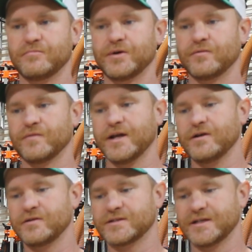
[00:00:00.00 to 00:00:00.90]
But red
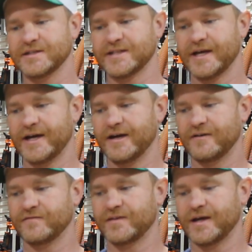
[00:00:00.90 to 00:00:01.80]
oak does
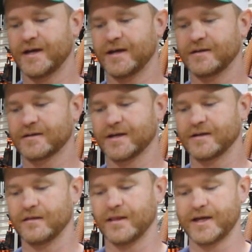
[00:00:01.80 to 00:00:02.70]
have that
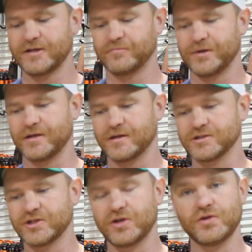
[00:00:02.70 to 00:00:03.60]
kind of light
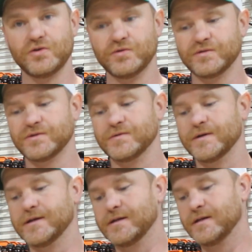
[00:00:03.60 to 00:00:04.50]
pinkish hue to
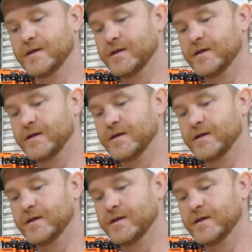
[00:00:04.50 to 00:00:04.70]
it,